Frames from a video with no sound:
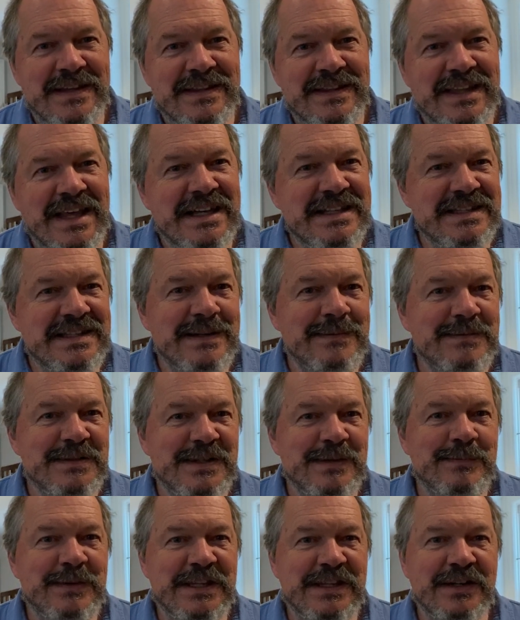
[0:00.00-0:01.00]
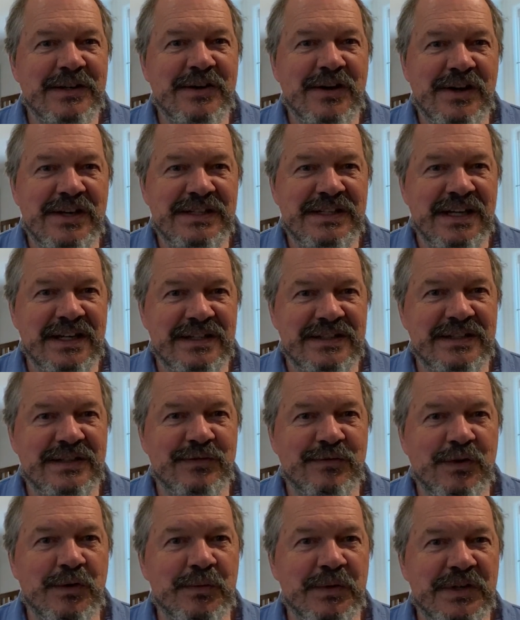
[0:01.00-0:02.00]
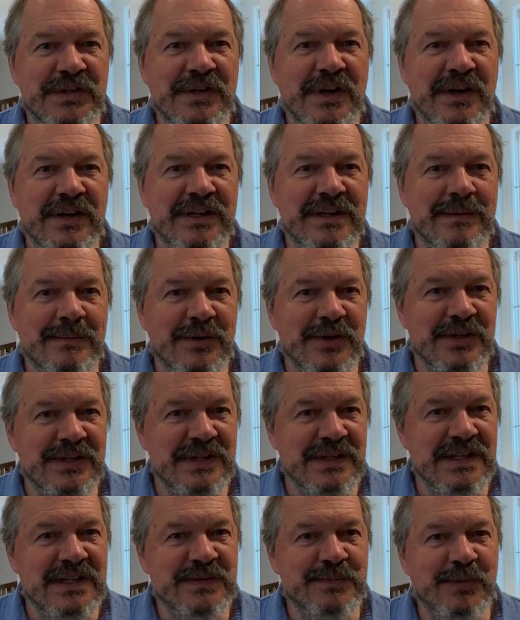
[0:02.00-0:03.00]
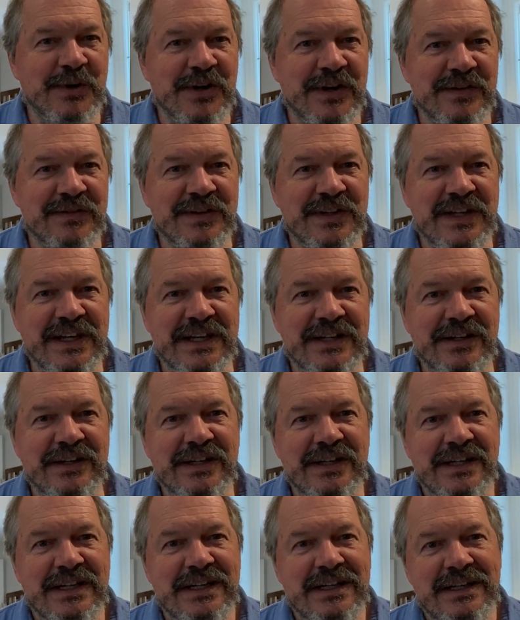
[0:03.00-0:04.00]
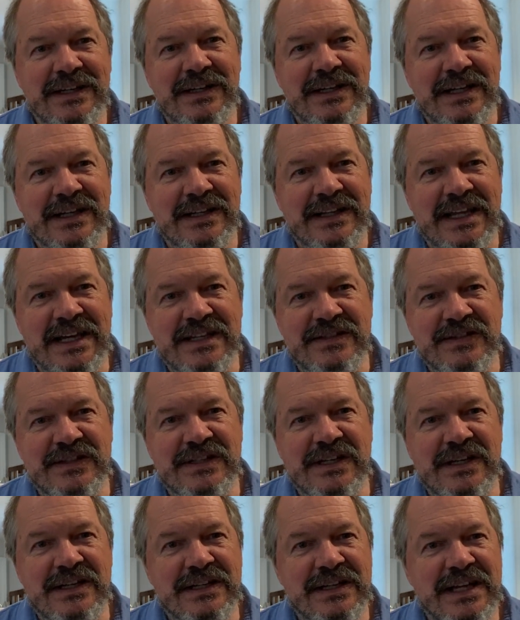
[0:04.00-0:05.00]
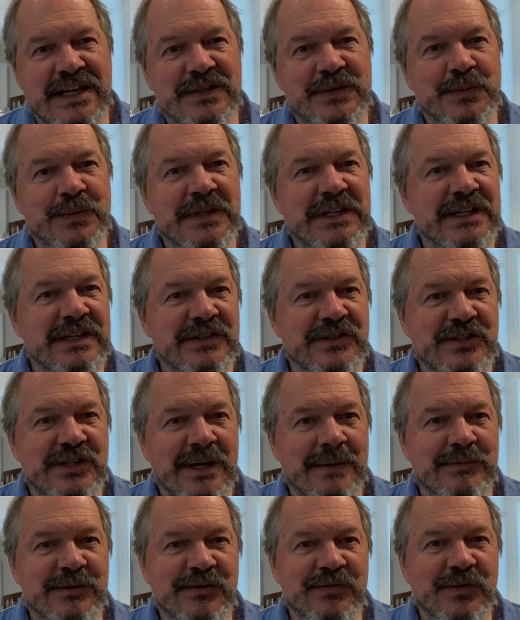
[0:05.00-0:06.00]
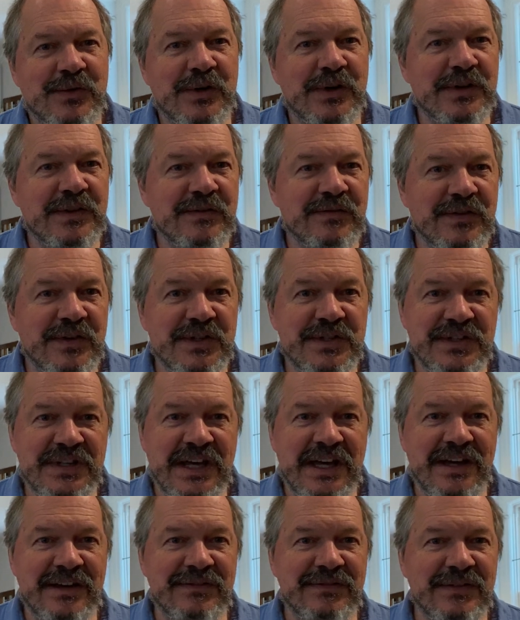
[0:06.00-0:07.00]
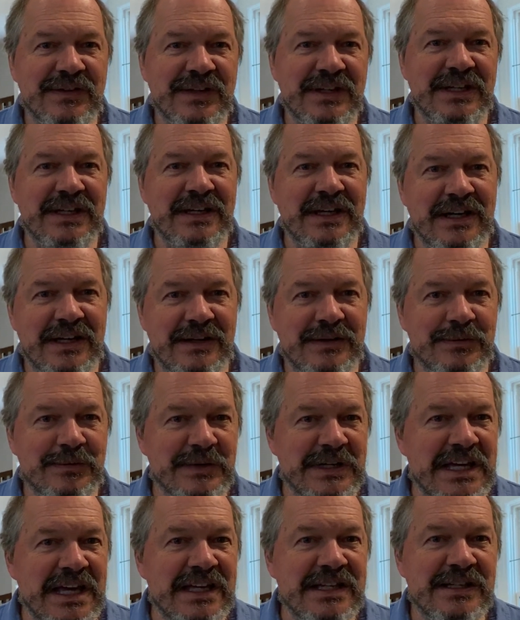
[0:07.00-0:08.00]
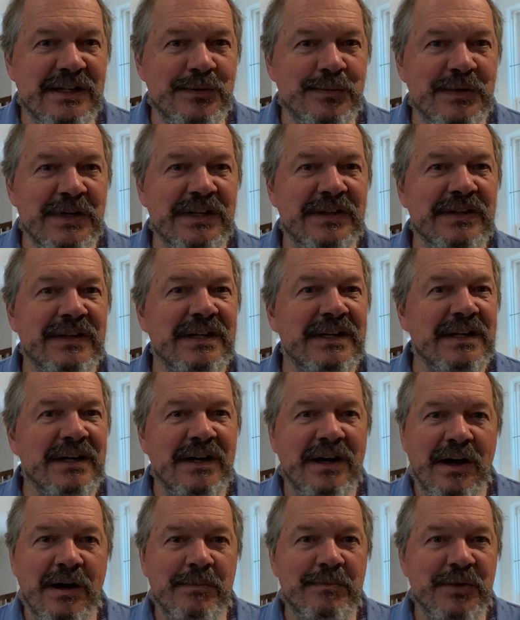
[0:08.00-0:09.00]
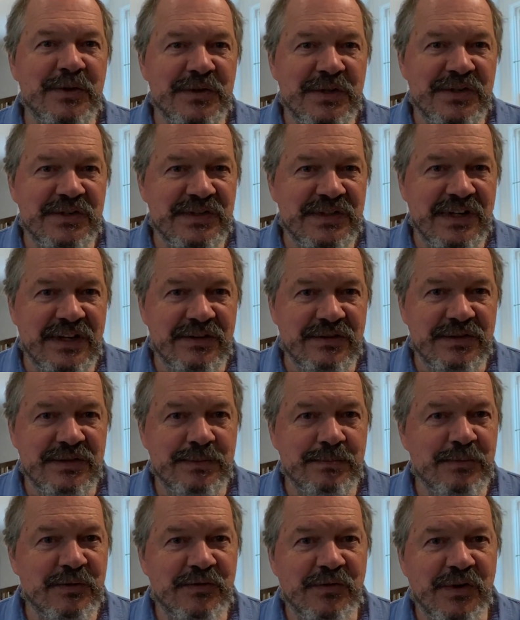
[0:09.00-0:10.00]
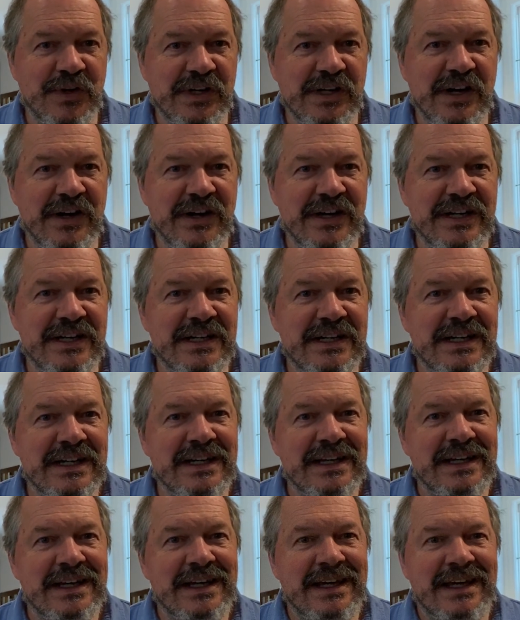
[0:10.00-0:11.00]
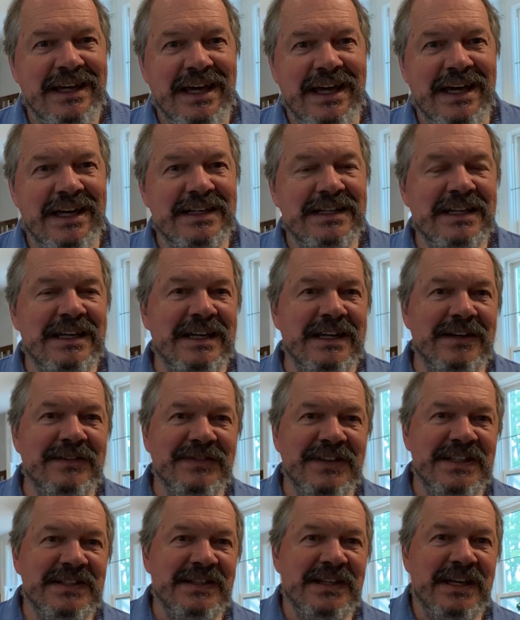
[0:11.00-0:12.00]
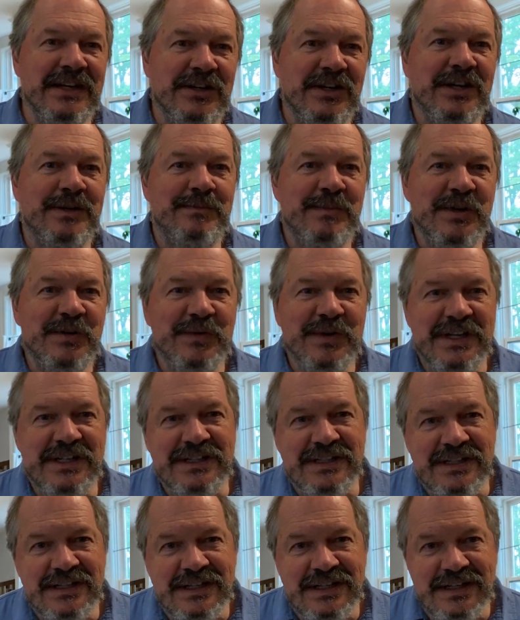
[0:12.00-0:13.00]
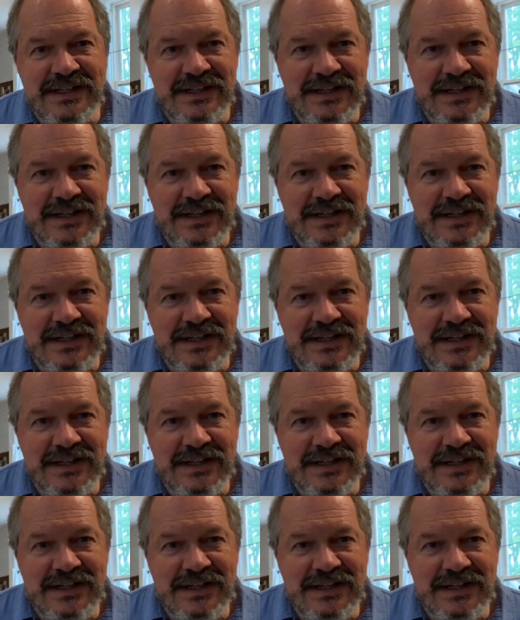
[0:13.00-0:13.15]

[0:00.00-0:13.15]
That seems to be the context of what we're talking about in this part of the letter. Last week in chapter 4, in the first half, we ended with "Humble yourselves before God." And if this letter had been written